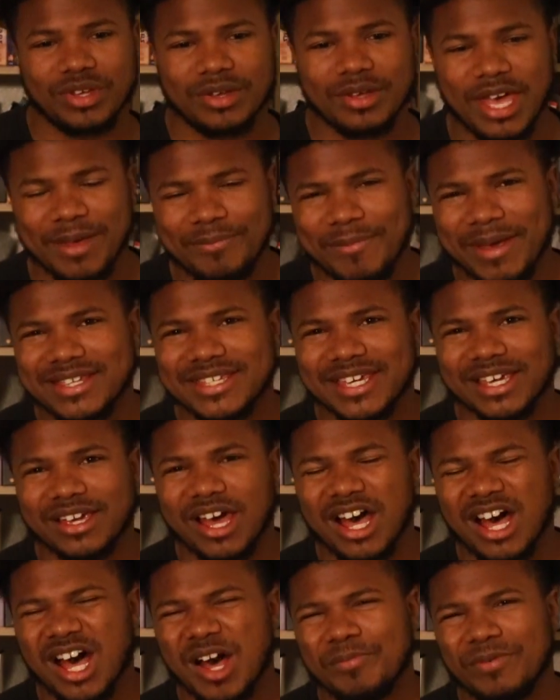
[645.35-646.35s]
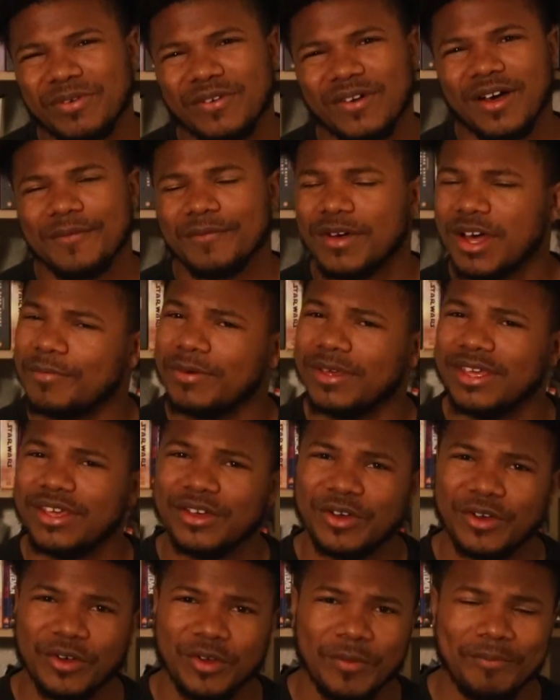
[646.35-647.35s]
and makes like an
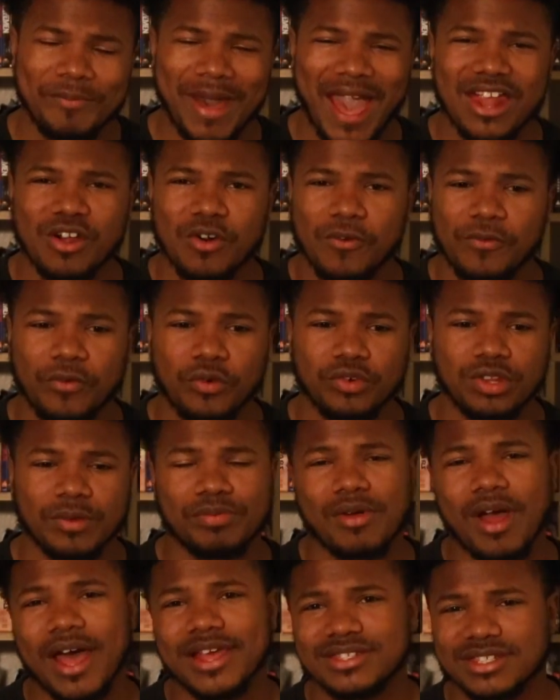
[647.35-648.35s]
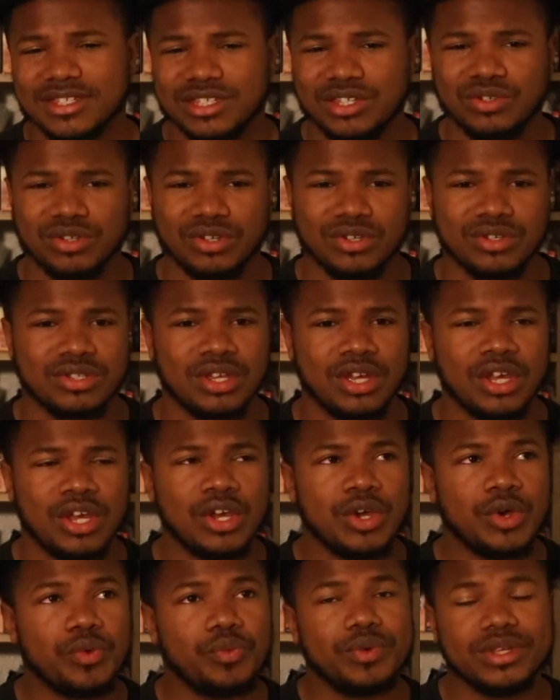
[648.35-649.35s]
uphill battle for the prosecutors.
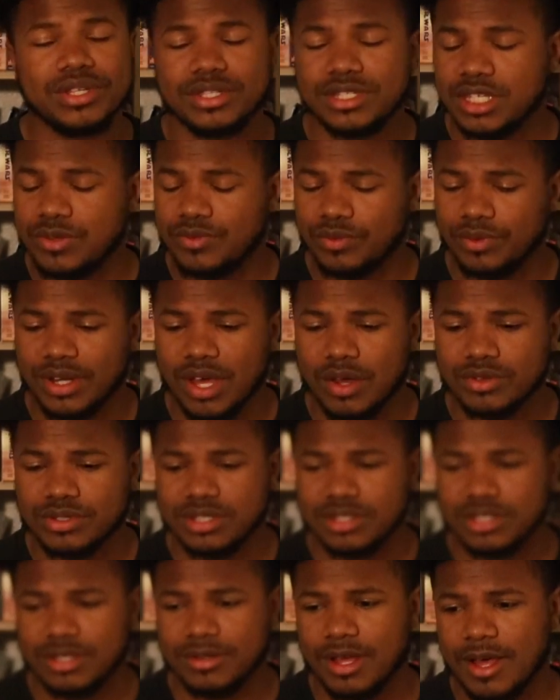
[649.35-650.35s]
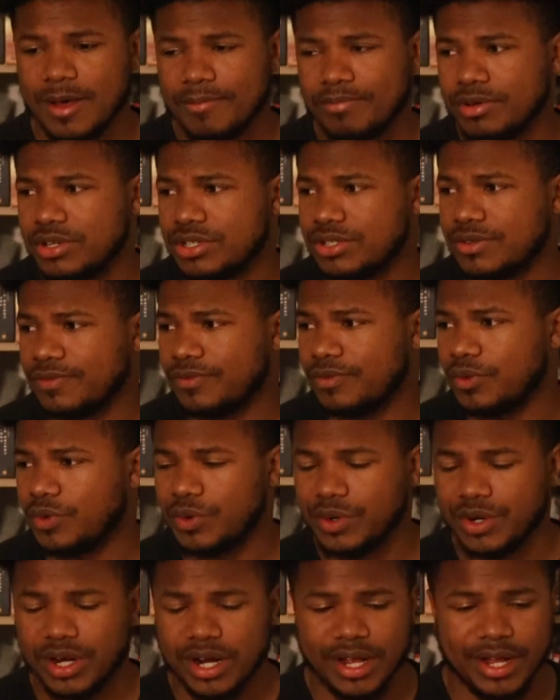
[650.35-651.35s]
We see, what else is he pushing
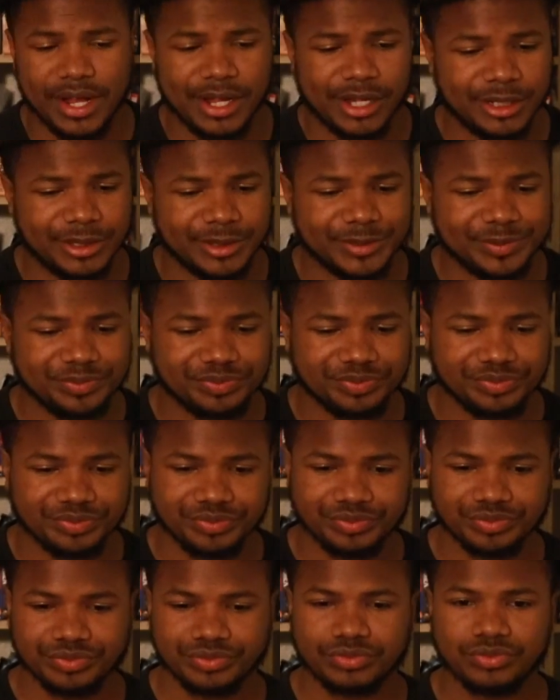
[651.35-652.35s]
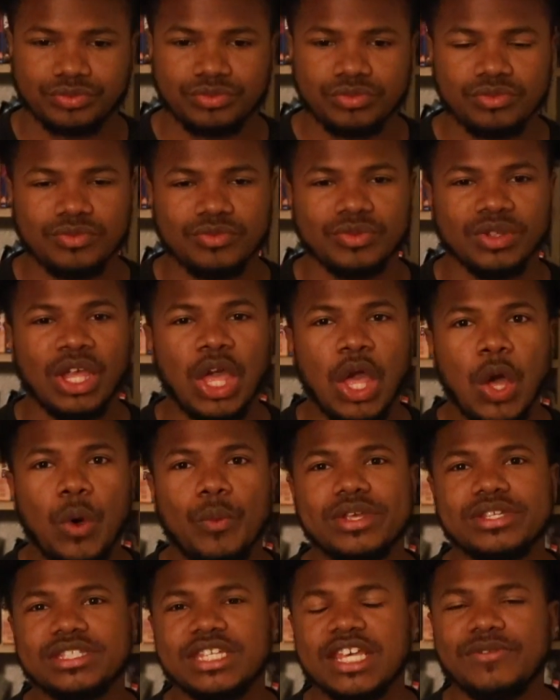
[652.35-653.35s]
for?
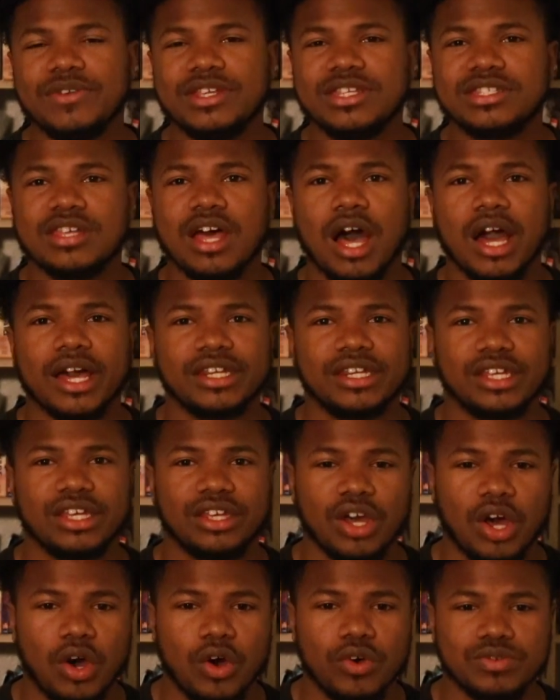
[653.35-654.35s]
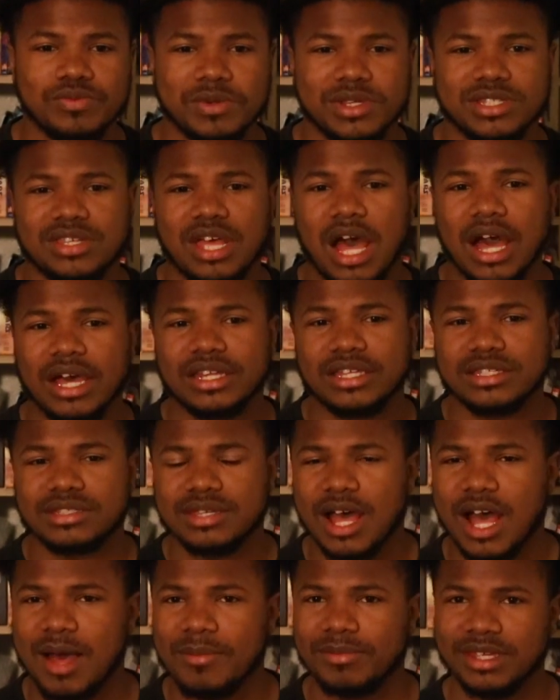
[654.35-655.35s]
We see when he's talking to Ghost, when he's talking to
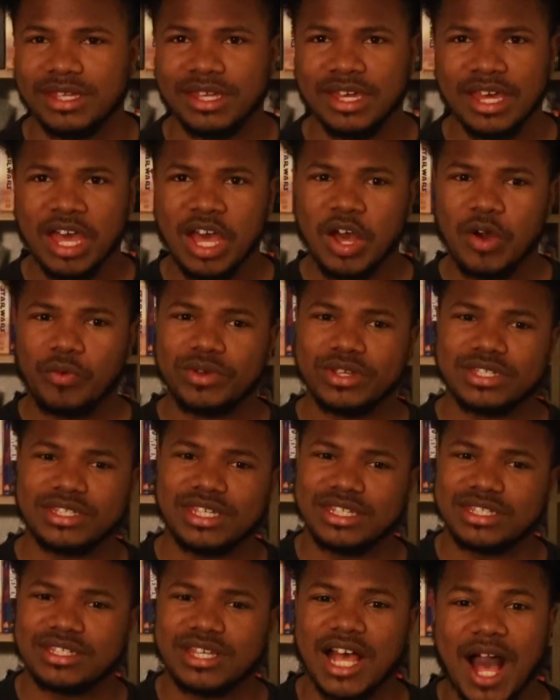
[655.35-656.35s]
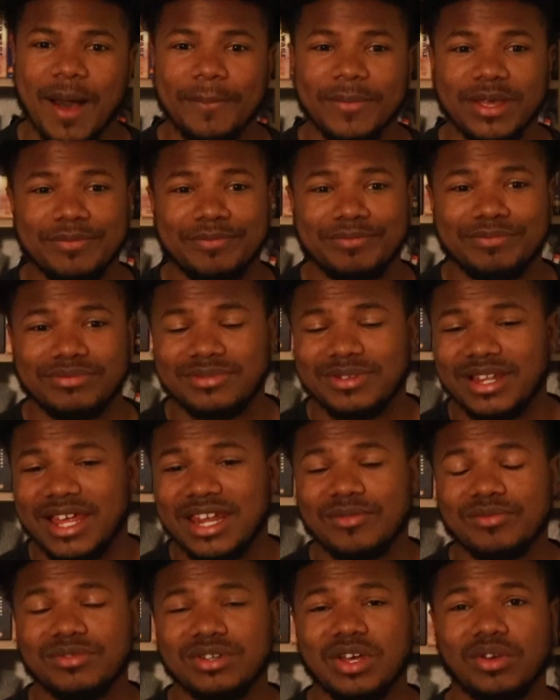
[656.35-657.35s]
Tommy. We see Tommy
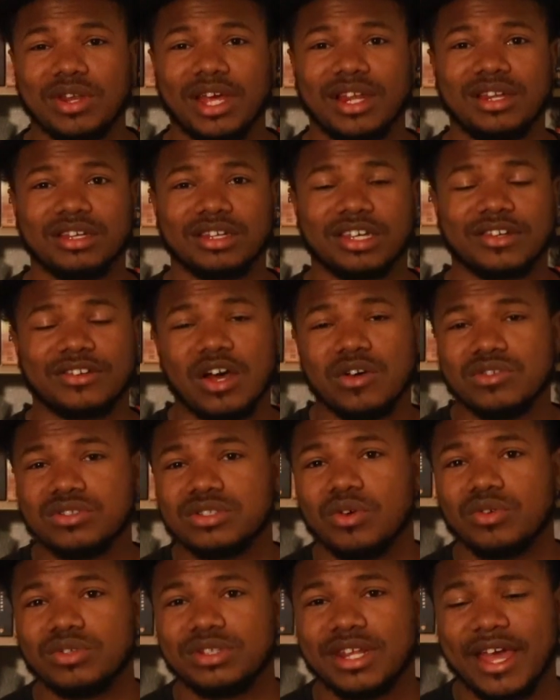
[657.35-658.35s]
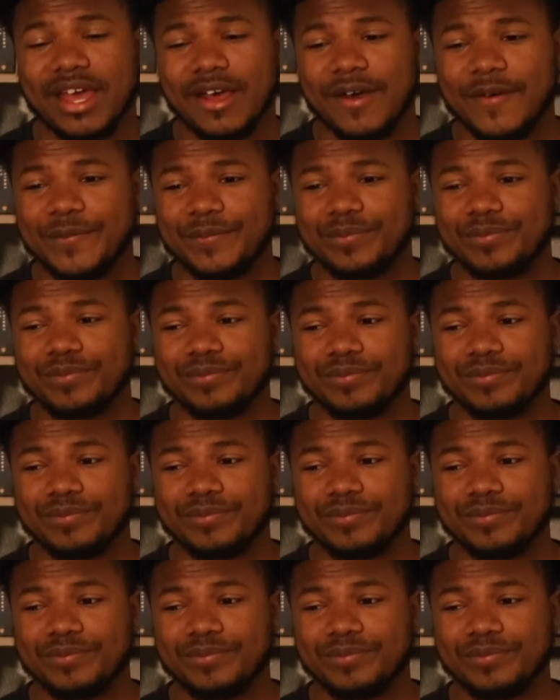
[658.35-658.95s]
let him know that, look, if Ghost go down,